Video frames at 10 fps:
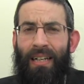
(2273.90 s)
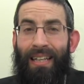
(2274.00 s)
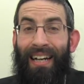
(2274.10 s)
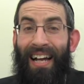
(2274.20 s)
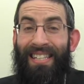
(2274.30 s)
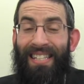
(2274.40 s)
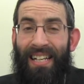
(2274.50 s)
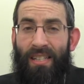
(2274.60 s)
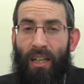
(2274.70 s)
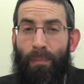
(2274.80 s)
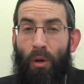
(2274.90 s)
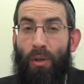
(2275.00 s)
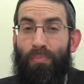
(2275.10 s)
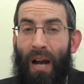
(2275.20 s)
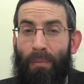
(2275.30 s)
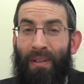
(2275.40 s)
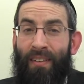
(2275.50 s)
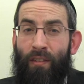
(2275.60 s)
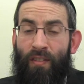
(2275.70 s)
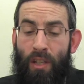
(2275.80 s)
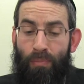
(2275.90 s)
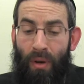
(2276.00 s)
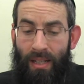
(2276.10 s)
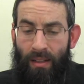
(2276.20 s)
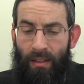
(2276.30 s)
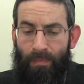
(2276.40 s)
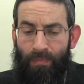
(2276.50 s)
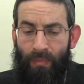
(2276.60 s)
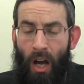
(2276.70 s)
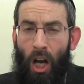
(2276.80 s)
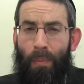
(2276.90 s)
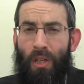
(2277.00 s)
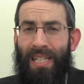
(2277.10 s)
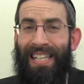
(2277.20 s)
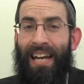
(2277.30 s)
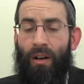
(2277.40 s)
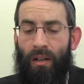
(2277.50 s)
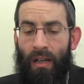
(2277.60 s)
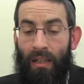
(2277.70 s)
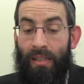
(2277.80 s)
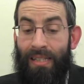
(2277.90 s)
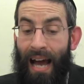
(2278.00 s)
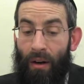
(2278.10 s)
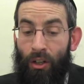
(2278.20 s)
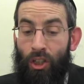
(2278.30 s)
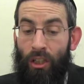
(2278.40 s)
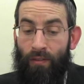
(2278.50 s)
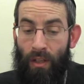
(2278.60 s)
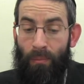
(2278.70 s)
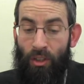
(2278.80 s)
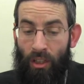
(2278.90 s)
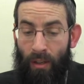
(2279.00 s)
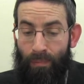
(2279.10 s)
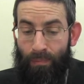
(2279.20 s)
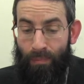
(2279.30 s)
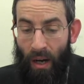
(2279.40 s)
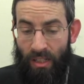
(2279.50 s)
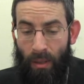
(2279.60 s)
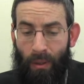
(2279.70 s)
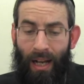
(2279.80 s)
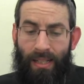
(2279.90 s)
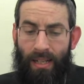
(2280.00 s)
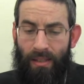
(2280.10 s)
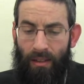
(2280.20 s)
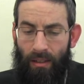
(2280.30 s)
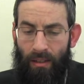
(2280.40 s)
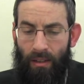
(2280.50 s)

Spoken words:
that a chatzitza can pose a problem even if it's present on a person's hair. L'sa'ara should be possible by chatzitza.